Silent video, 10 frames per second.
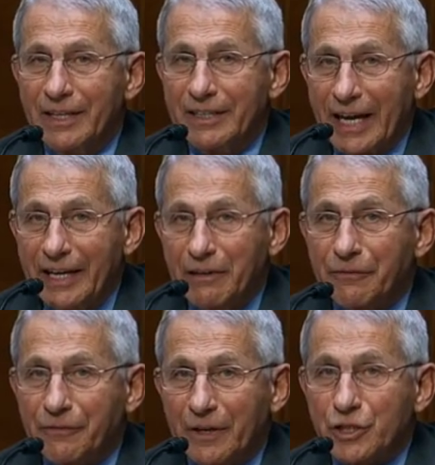gain of
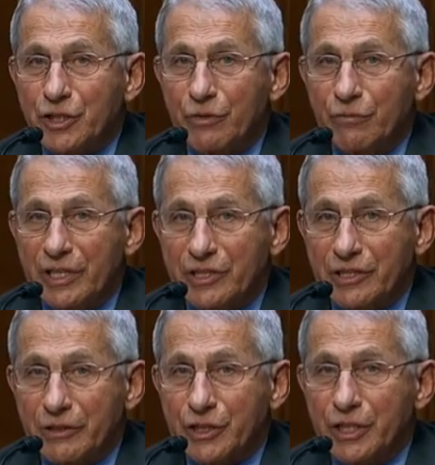function
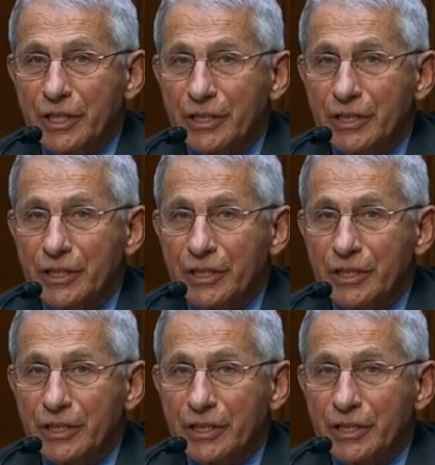research